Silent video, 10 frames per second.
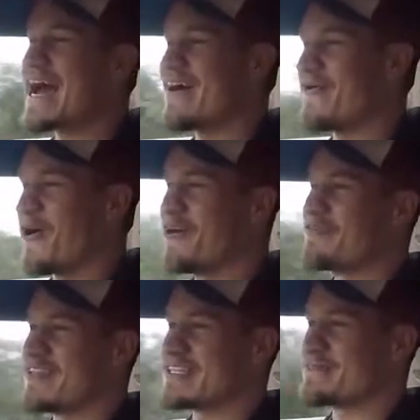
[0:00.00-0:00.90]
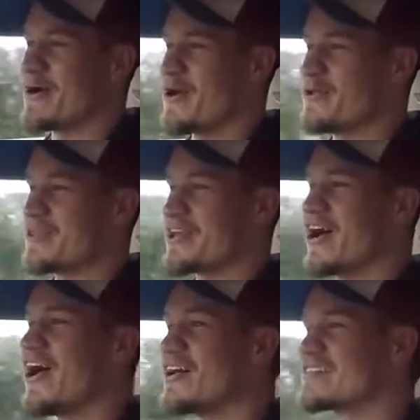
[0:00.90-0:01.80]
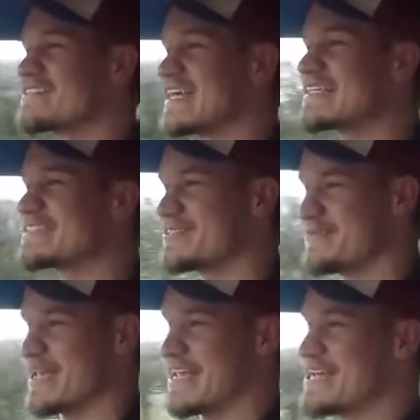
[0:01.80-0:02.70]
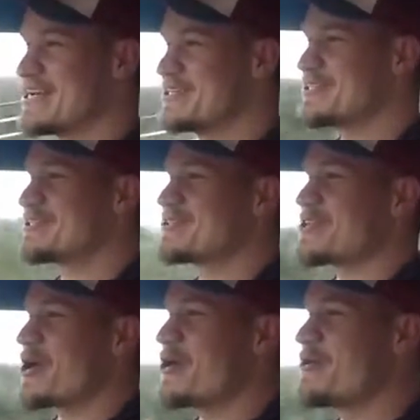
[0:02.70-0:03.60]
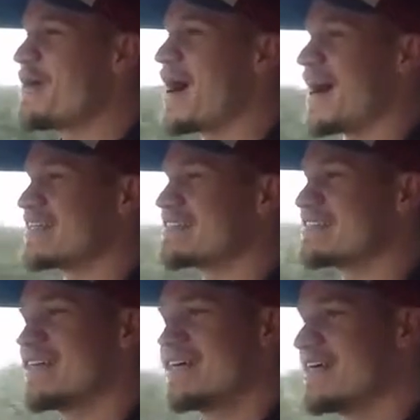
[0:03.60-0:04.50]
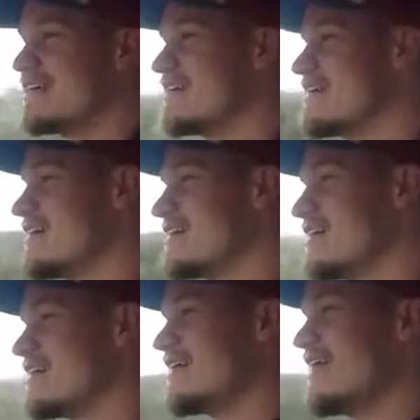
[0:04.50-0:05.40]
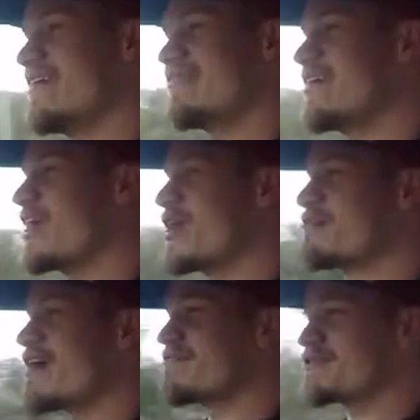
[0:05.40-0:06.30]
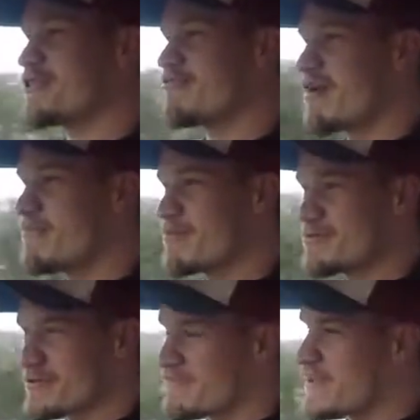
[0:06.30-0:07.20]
out of this mode. The car sings to me so much. Even at low revs on the rumbles, the